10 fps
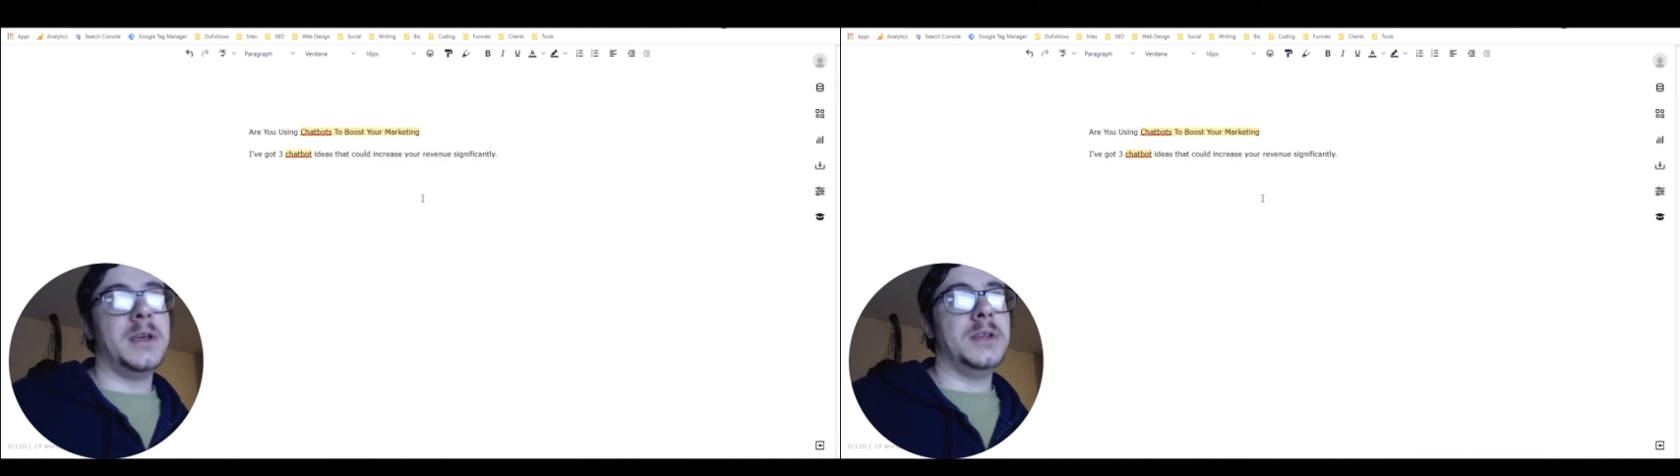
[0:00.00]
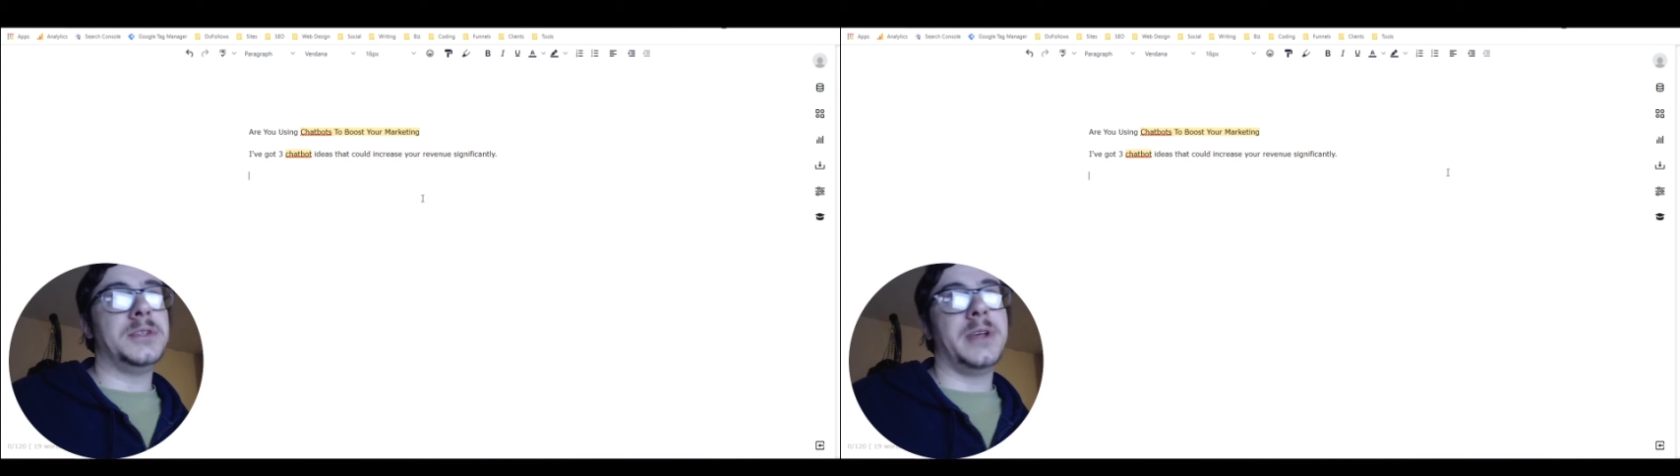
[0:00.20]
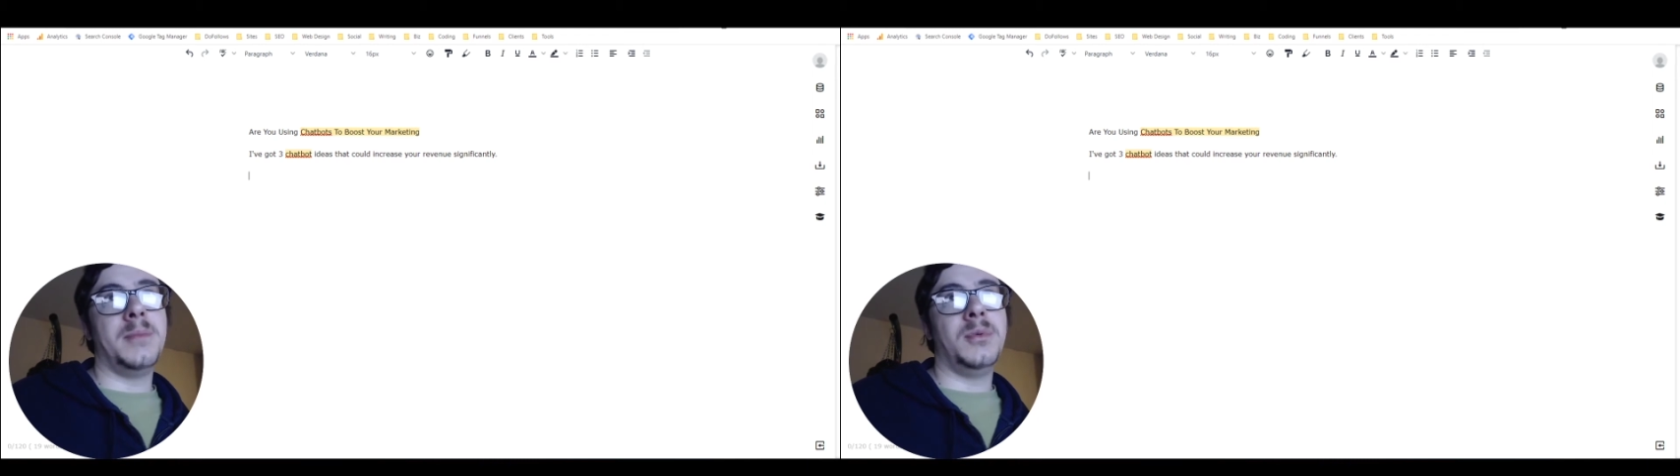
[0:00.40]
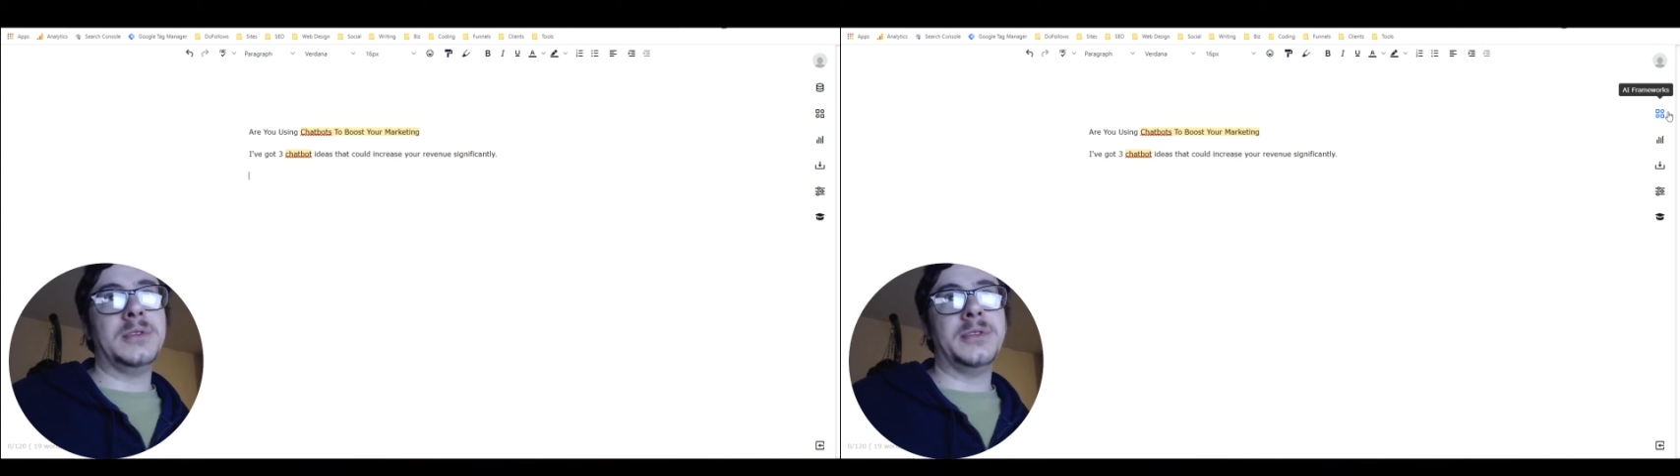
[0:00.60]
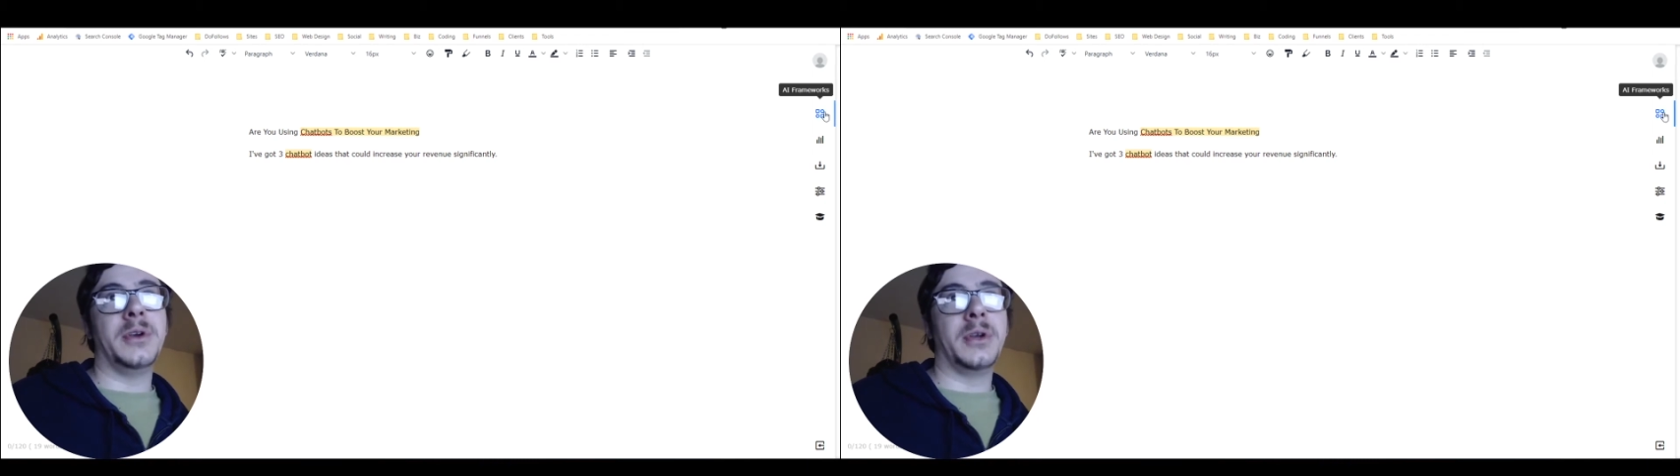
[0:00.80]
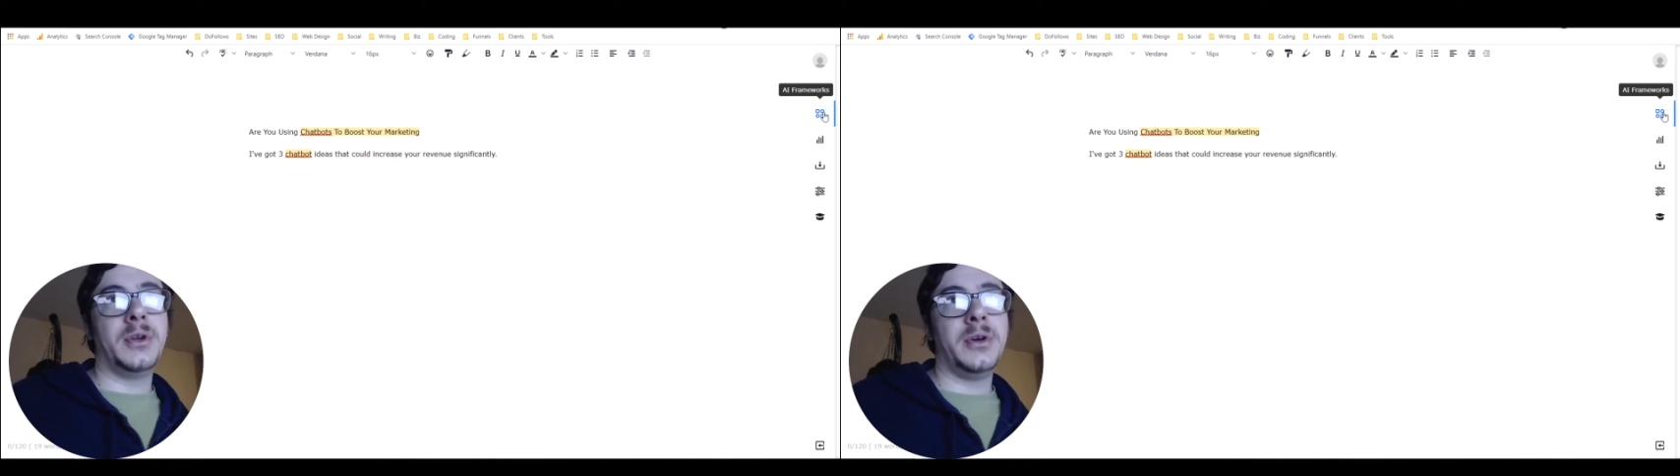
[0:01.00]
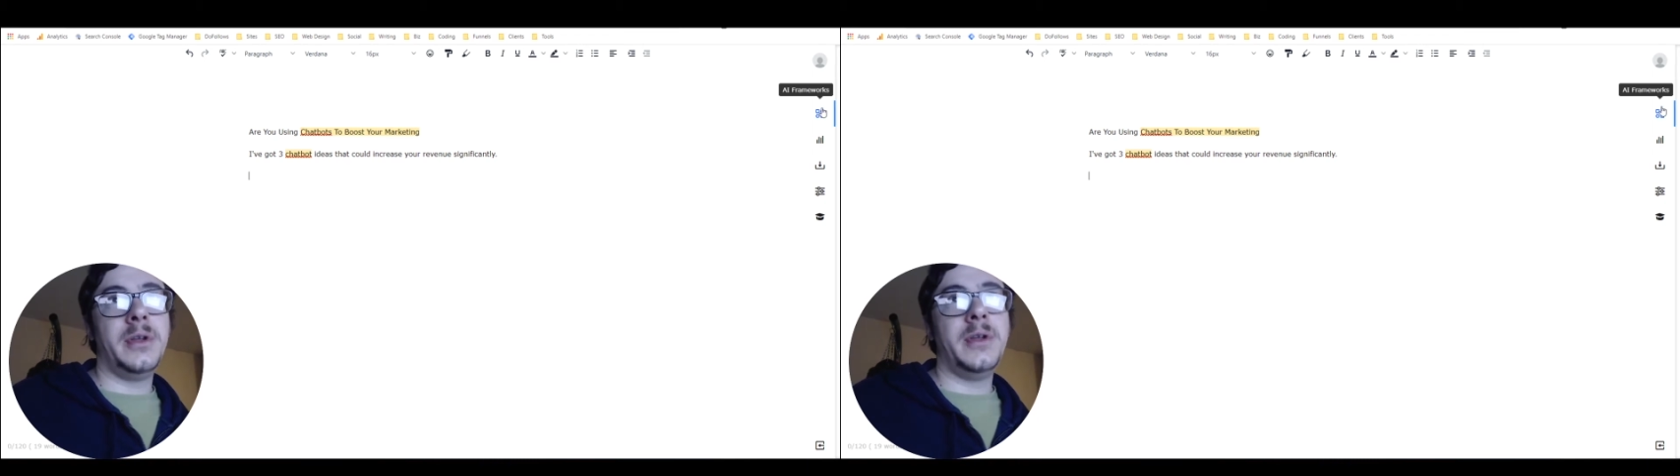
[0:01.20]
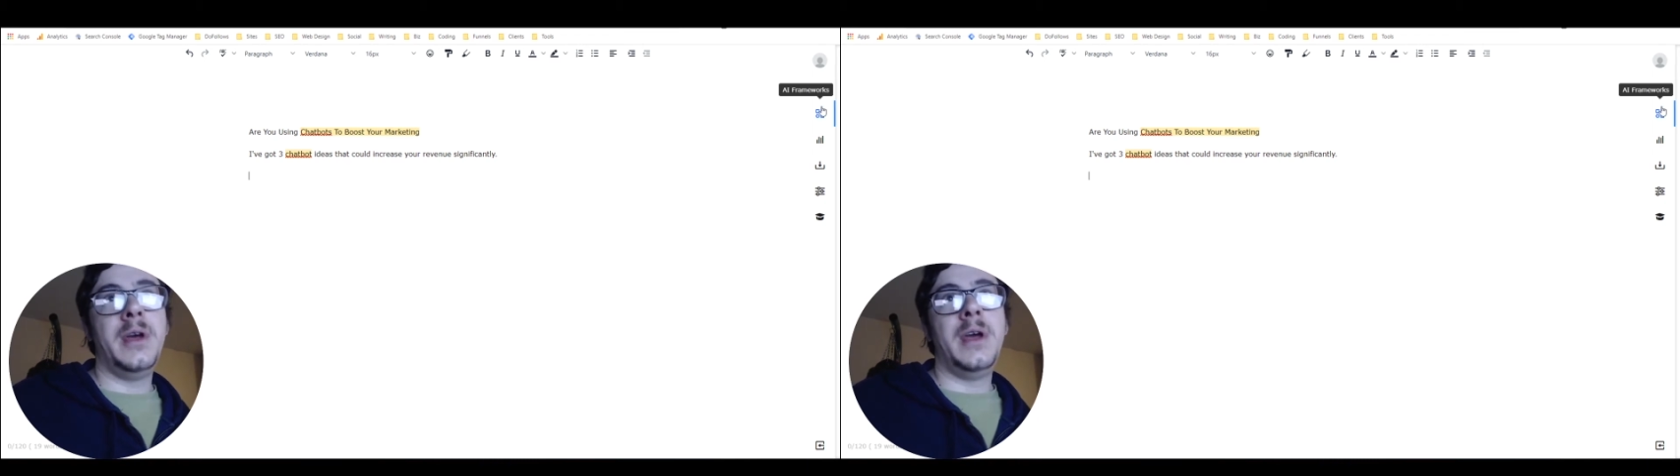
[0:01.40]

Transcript: samples that are good.